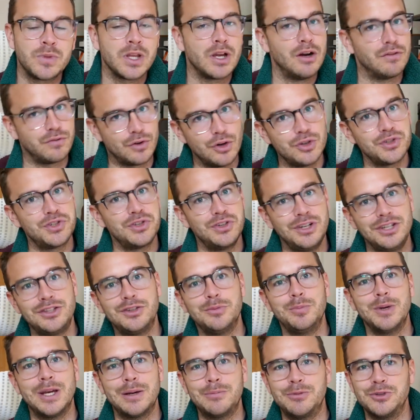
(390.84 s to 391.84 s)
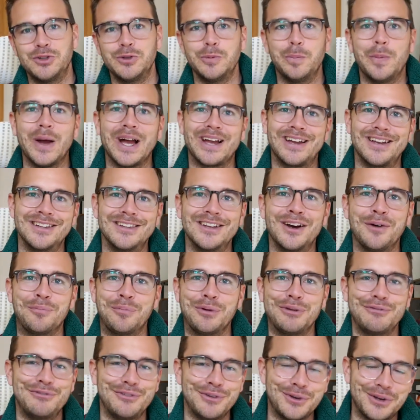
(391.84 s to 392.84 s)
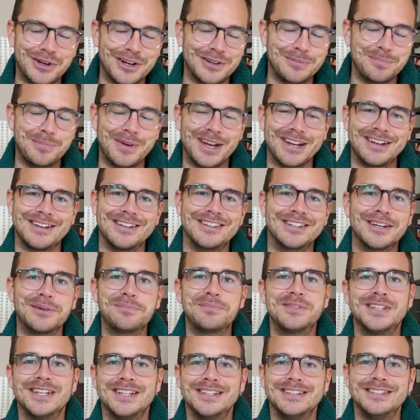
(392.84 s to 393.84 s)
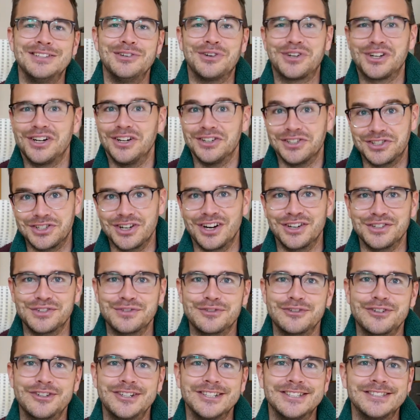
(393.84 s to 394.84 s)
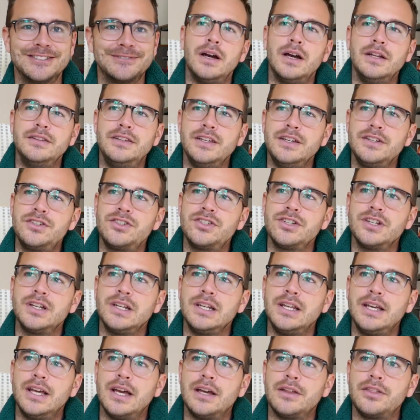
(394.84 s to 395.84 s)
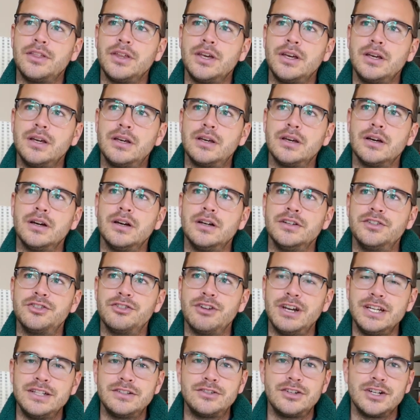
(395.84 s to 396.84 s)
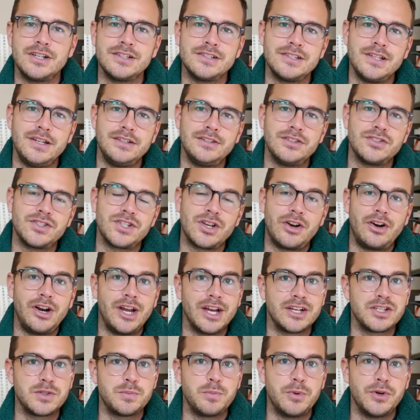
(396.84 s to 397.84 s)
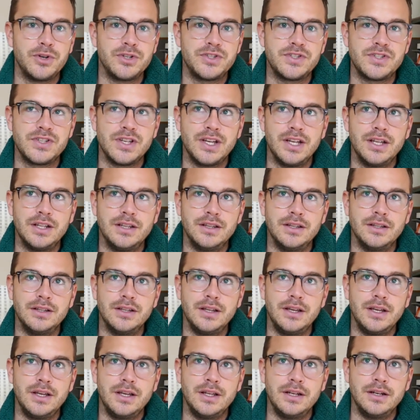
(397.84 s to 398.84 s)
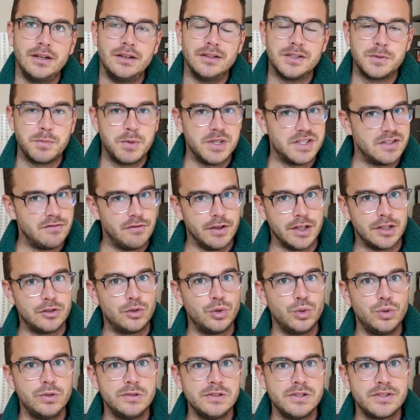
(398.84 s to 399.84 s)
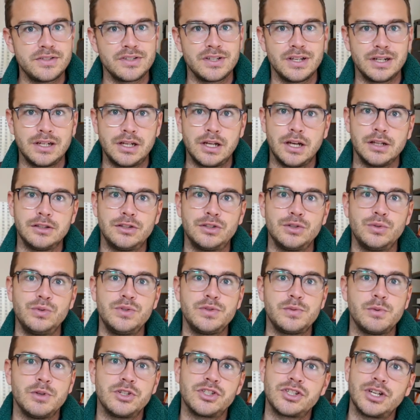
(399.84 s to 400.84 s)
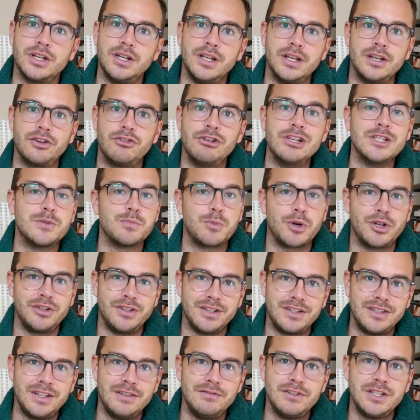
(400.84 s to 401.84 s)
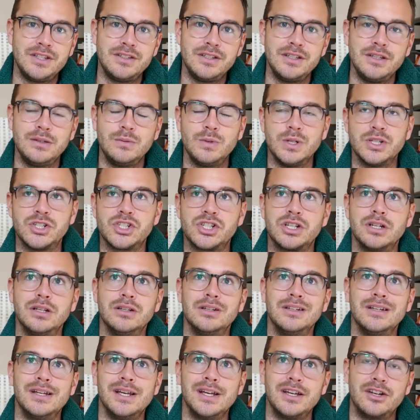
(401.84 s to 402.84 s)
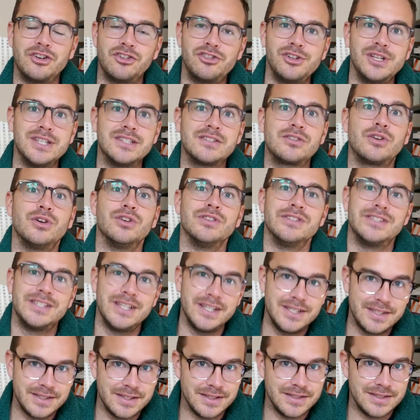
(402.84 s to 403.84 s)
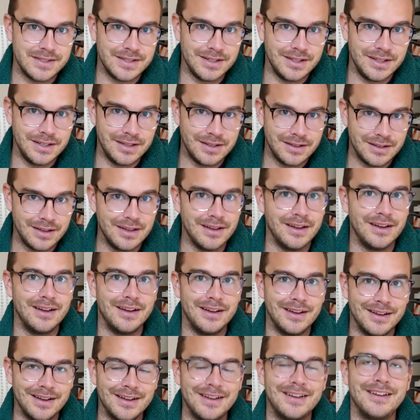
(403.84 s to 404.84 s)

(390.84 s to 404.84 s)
Of course, you need to be able to back it up. If you can't back it up, then you can't charge for it. Additionally, I think uh, trained translators are experts in, in specific tools, in CAT tools, which can increase productivity, which can increase consistency, uh,